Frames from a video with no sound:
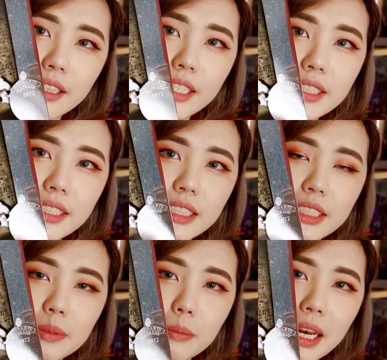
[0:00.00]
This
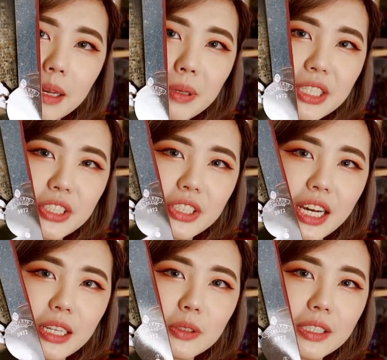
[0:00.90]
is my picture.
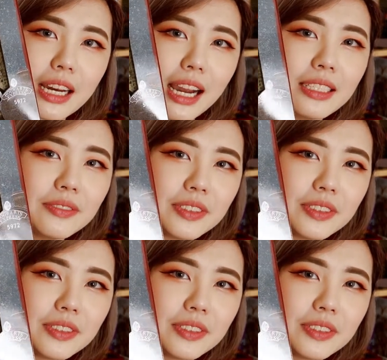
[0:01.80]
I look kind